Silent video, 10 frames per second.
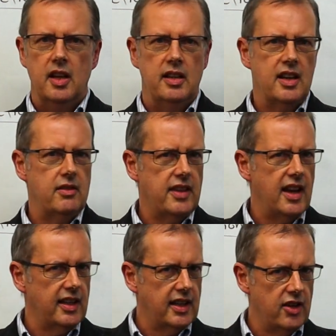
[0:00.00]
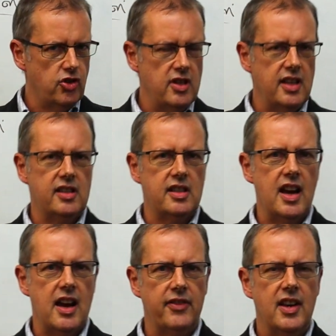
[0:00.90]
Now, that collision needs to
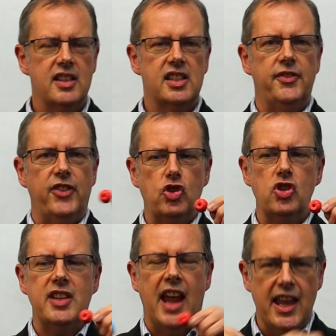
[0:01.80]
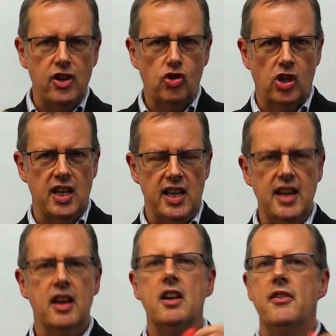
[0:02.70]
have sufficient
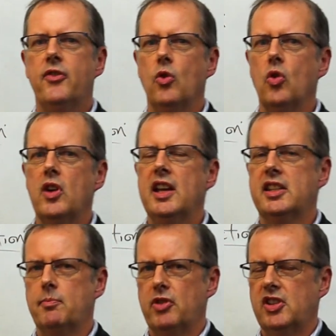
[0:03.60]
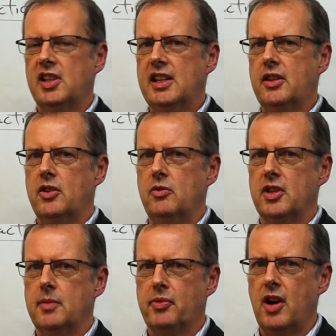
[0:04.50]
energy for it to proceed through
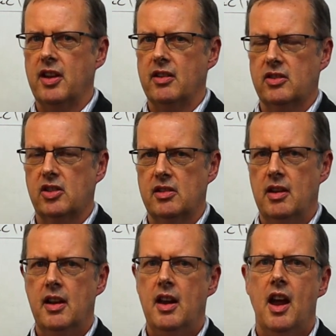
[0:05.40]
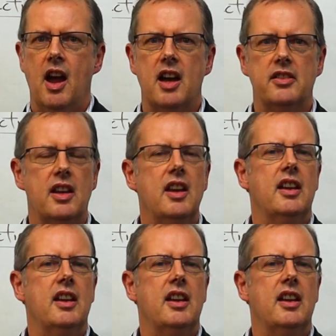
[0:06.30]
to the products. And